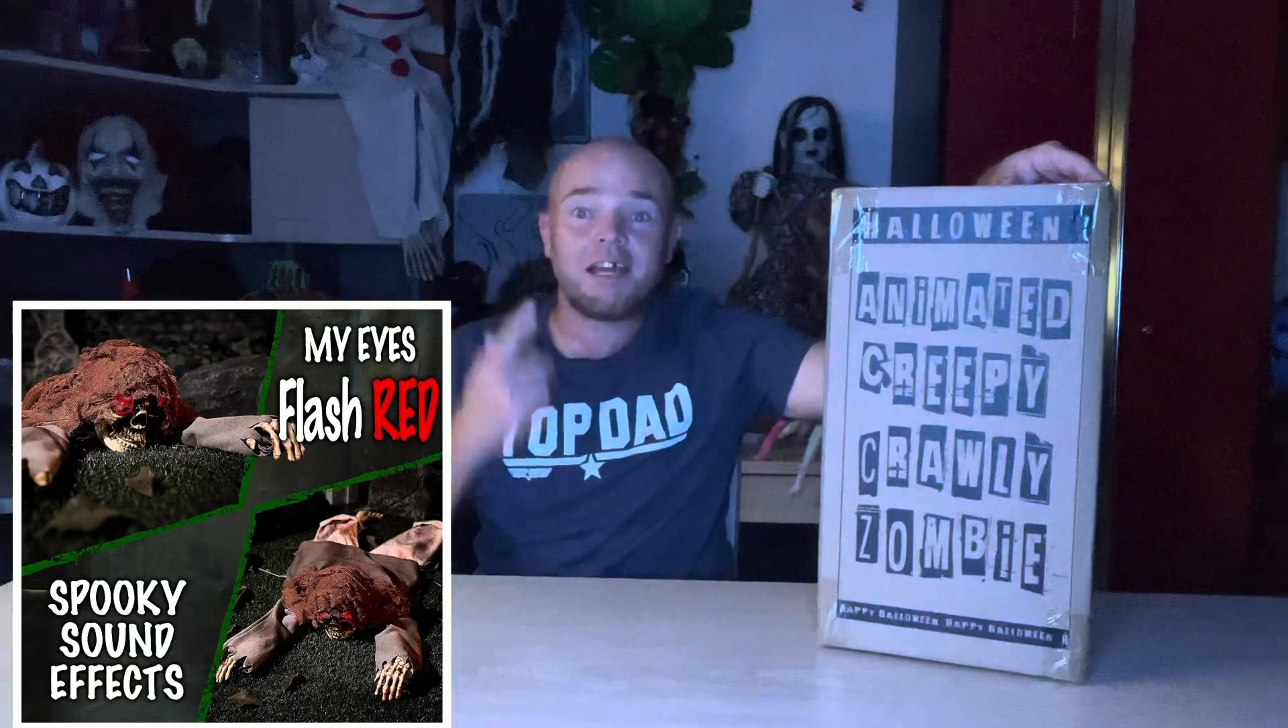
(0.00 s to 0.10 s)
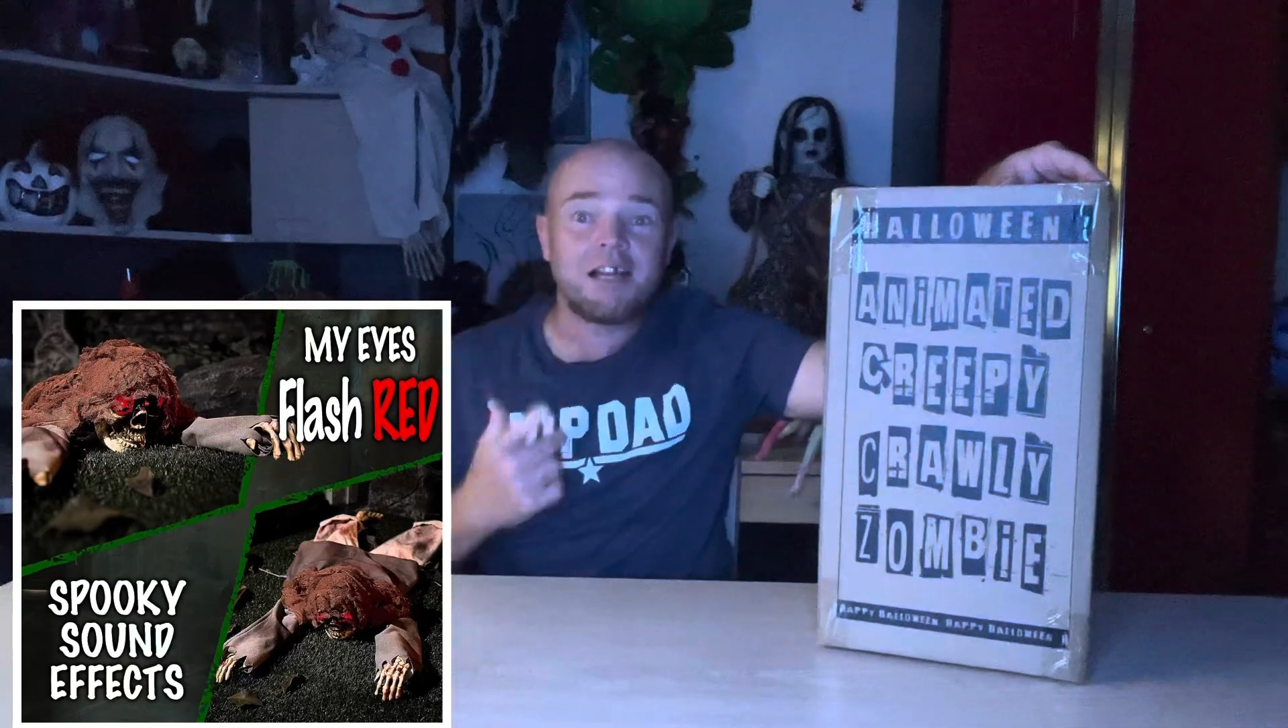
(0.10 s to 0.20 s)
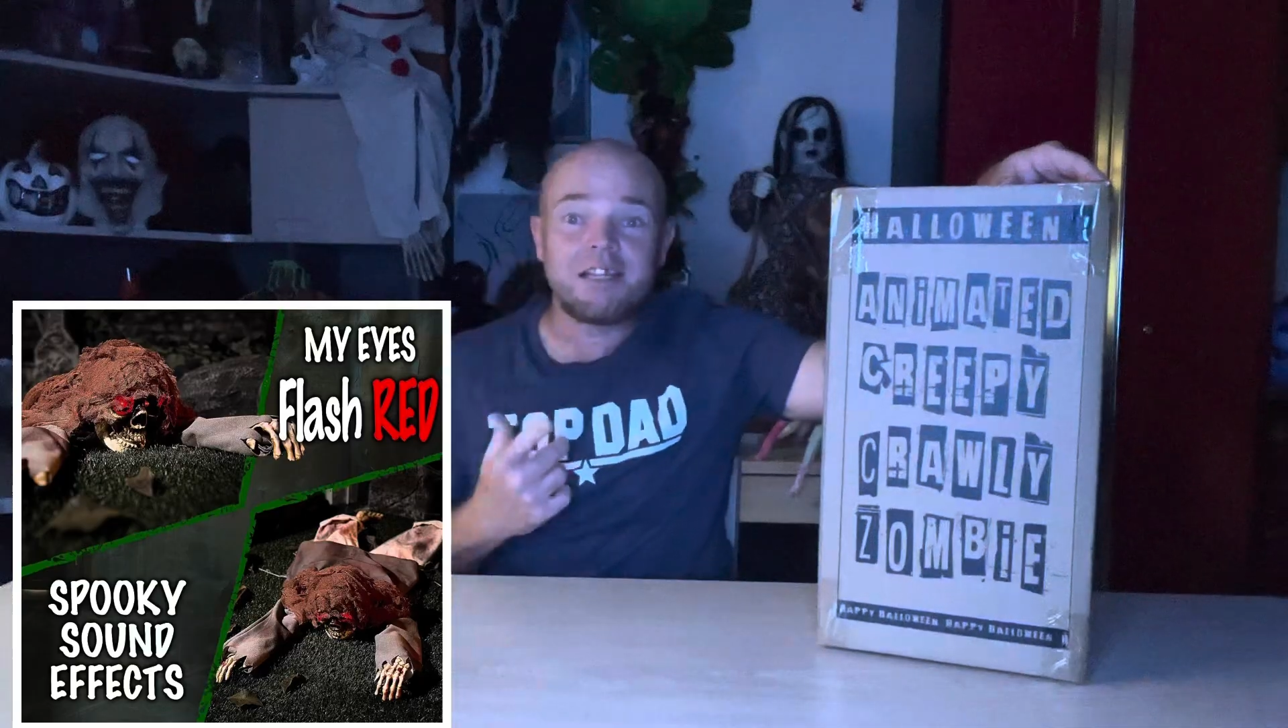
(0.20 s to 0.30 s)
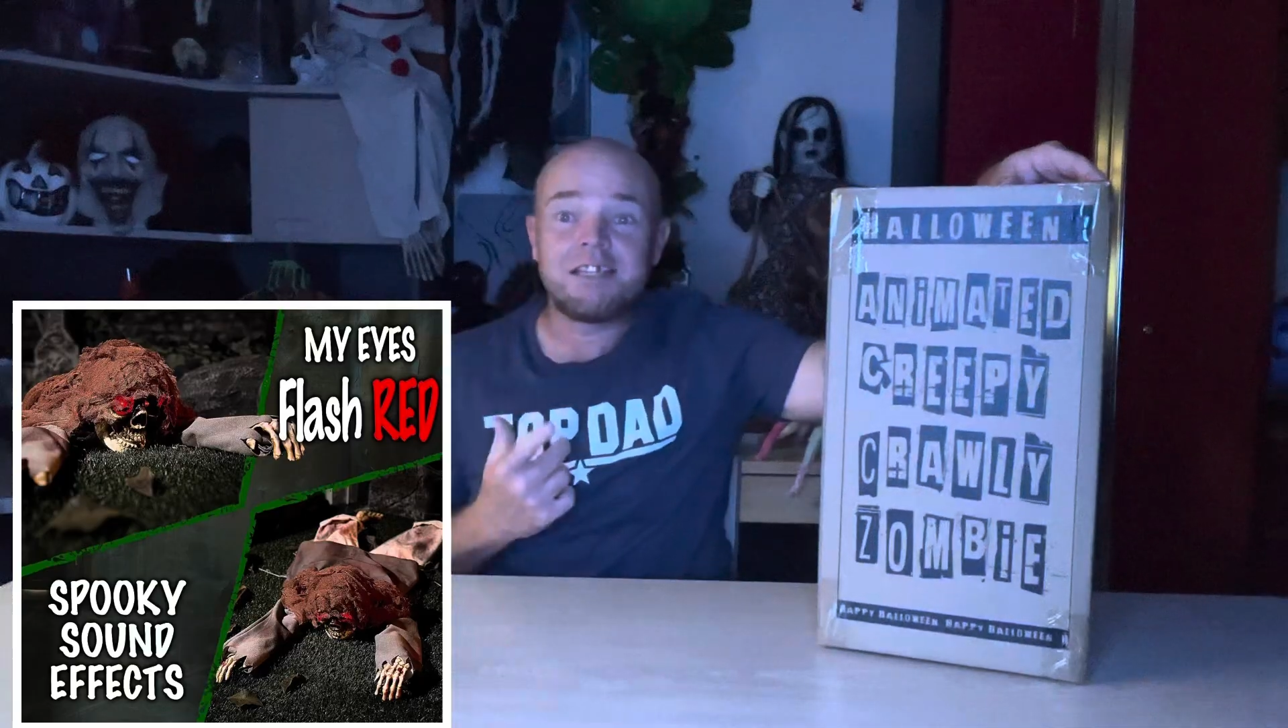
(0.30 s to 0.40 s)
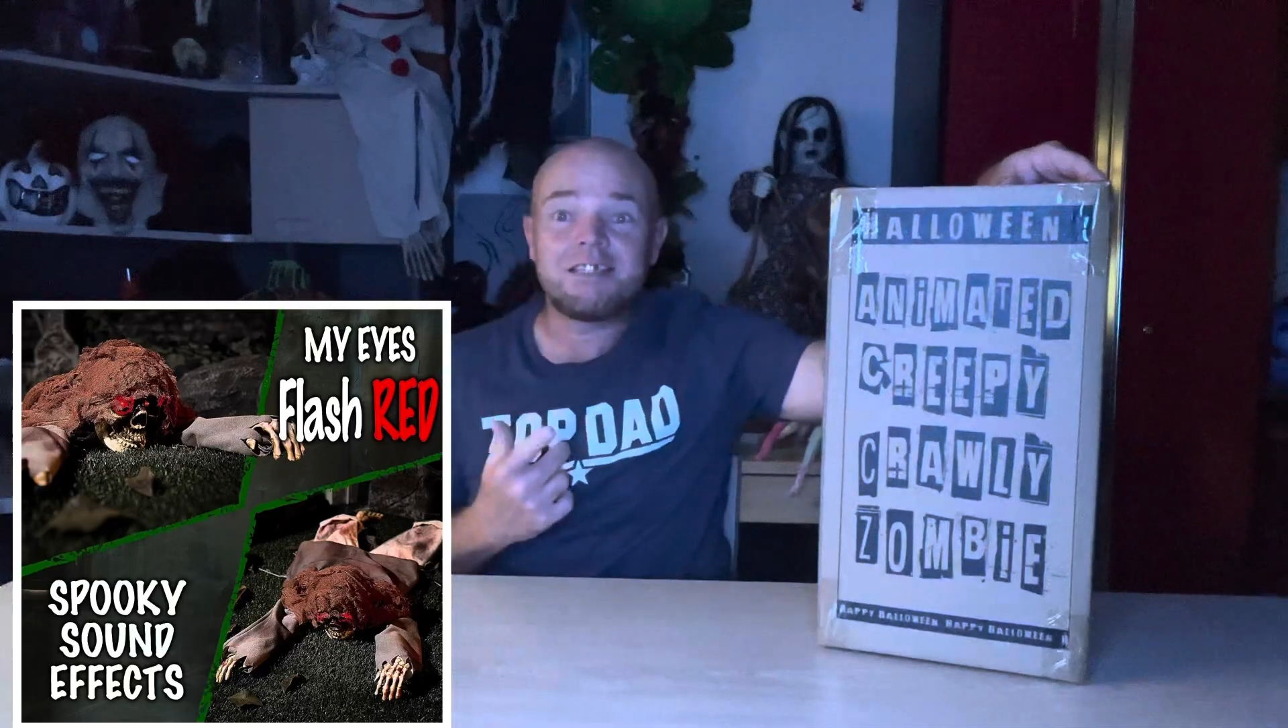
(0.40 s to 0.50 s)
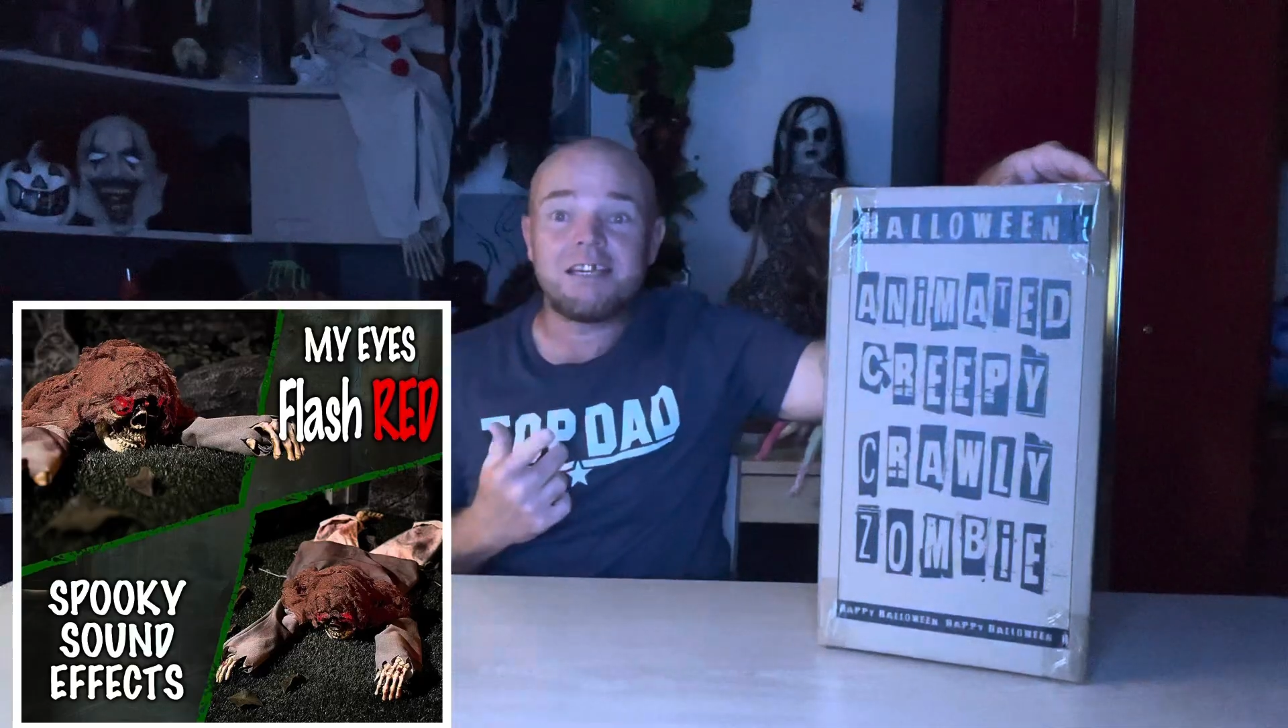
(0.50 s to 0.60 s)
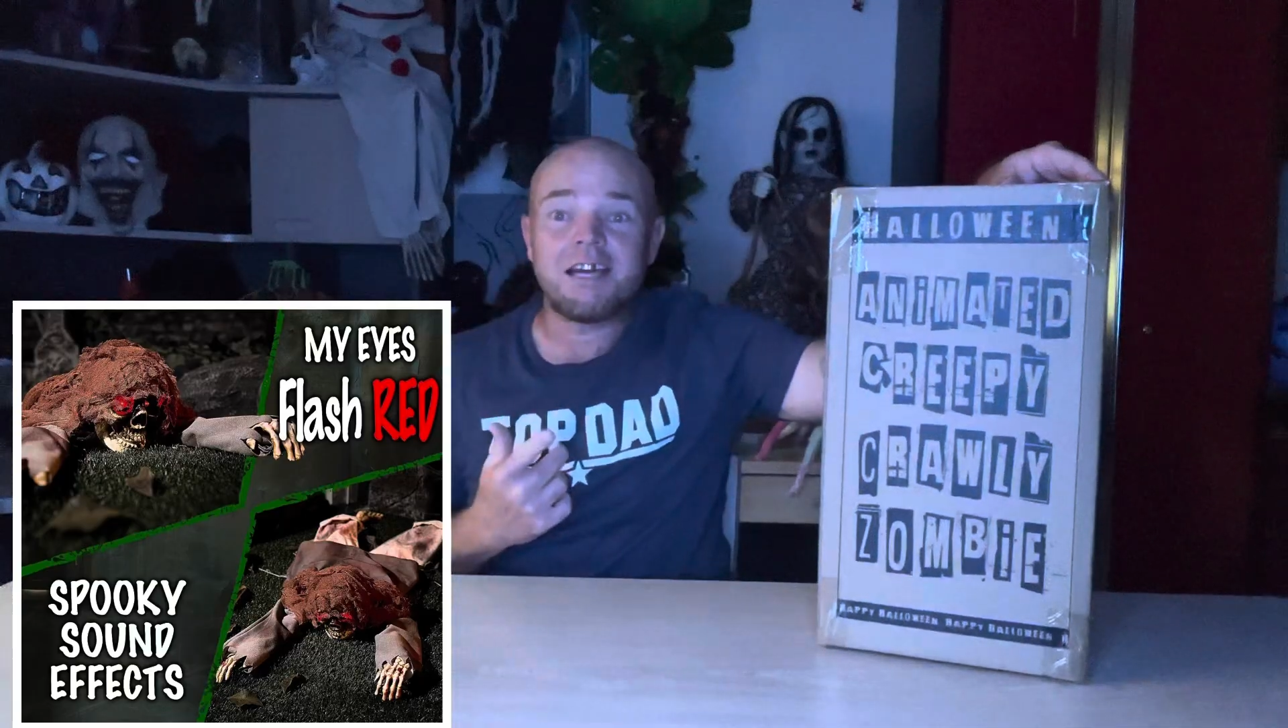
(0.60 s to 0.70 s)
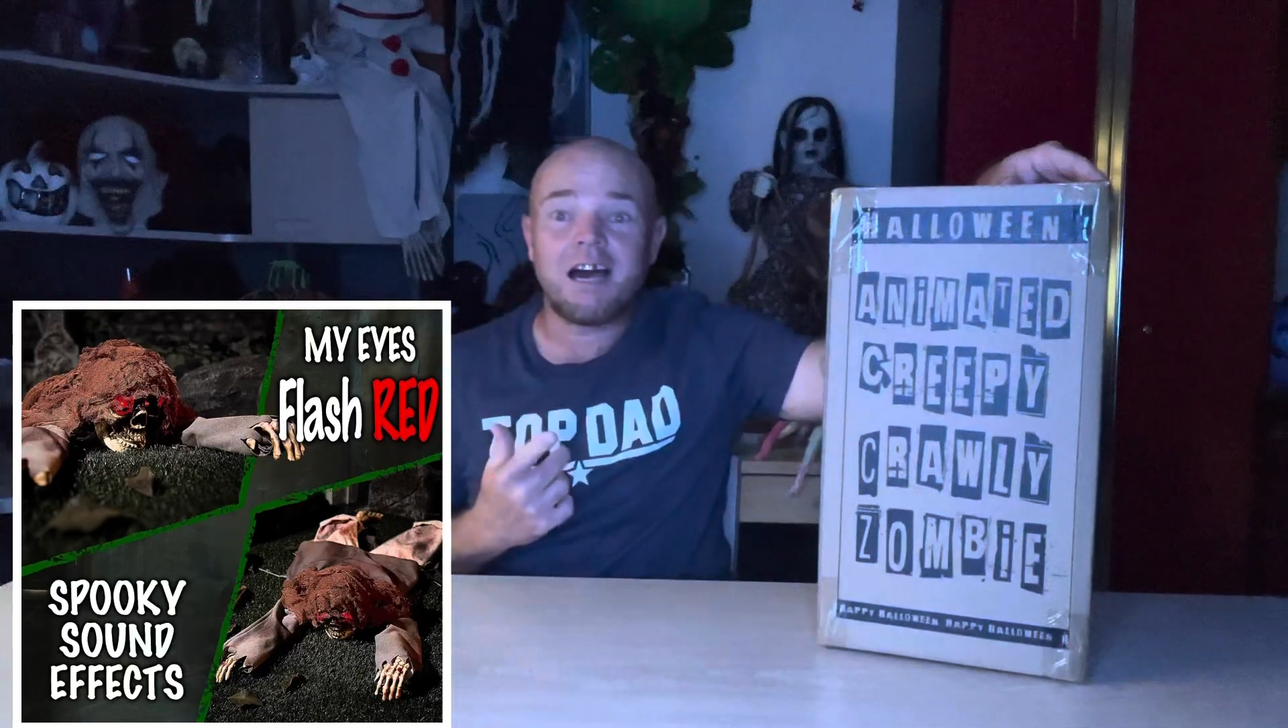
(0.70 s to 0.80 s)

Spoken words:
LED